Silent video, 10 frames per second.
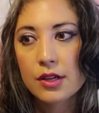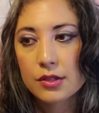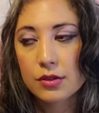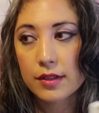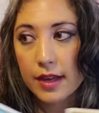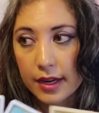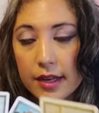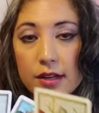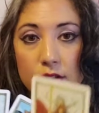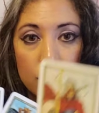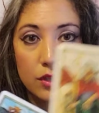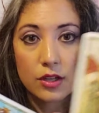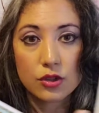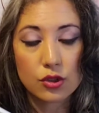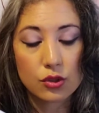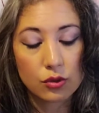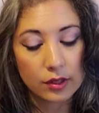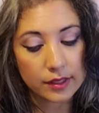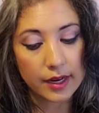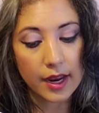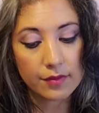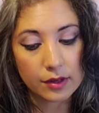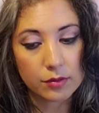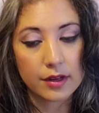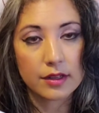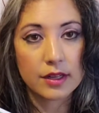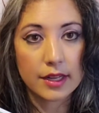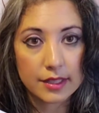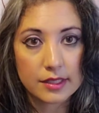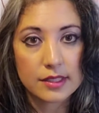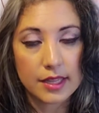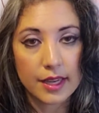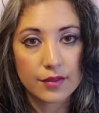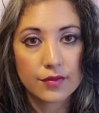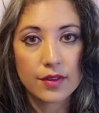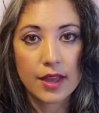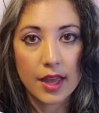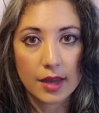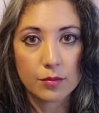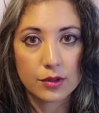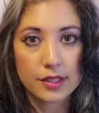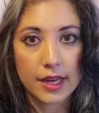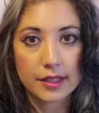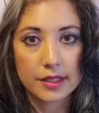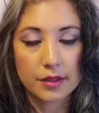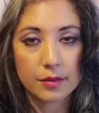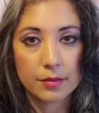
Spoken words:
so that it is ensured that everyone is safe and protected.